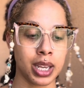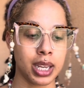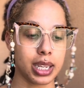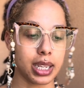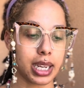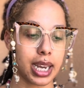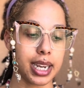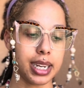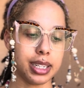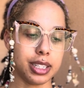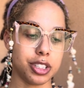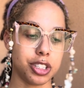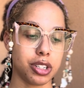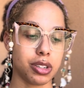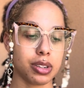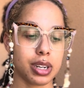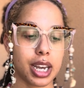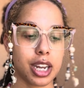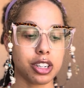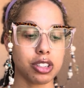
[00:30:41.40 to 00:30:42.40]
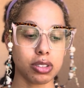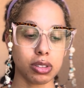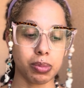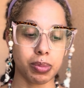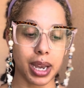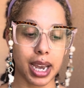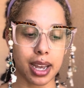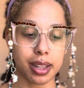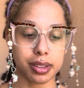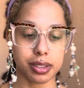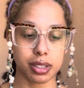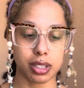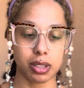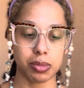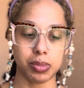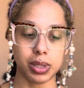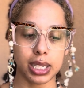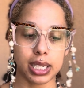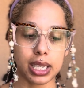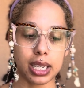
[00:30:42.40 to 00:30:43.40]
Guidance, your natural path is to
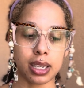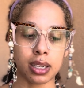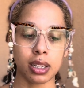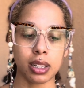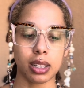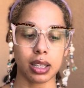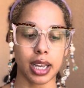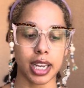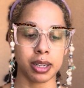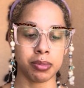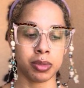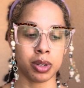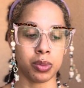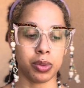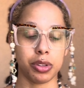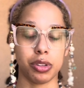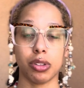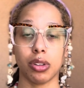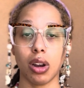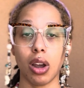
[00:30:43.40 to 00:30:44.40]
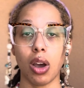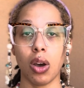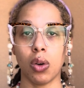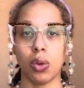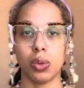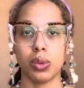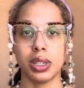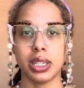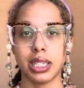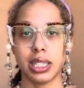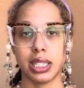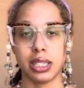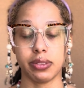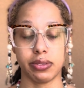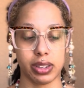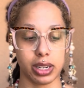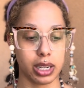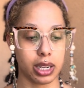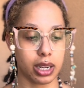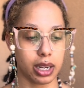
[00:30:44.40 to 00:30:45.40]
be in alignment with your own
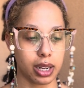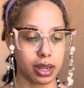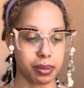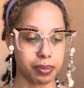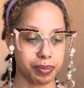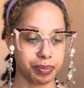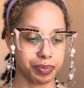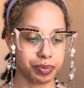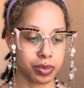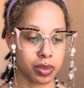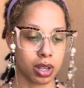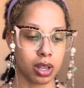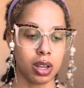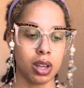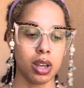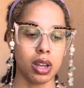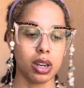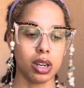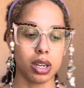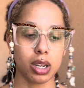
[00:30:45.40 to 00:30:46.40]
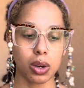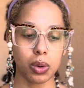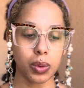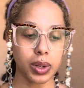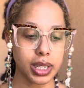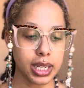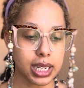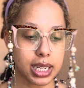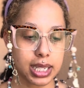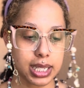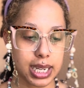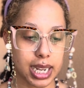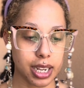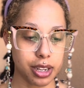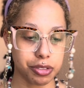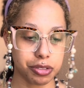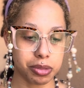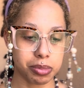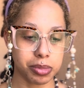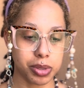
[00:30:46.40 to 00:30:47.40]
divinity. No one can take
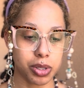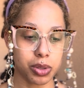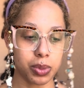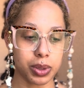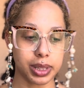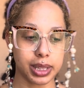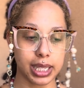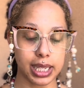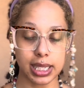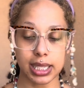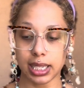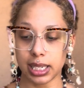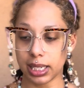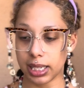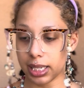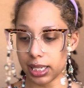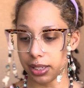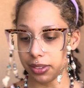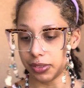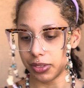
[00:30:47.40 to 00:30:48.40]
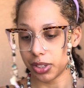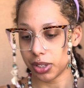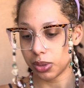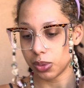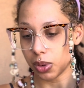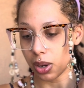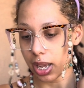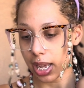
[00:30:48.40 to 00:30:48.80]
from you what they didn't give you.